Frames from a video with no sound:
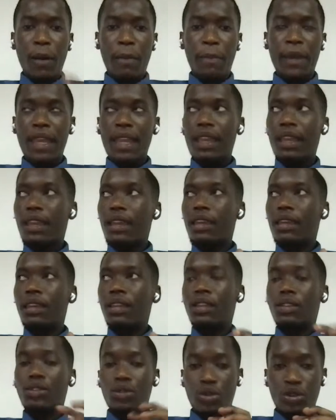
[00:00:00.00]
Mwape,
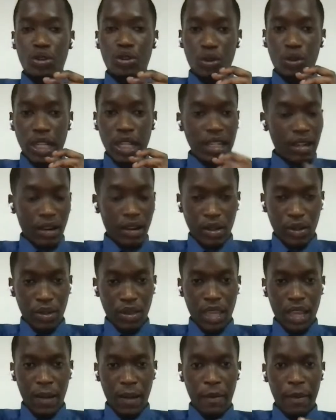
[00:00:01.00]
you
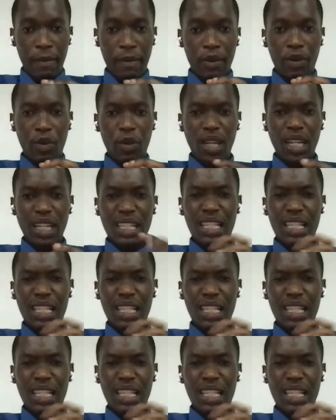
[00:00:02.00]
interact with young people.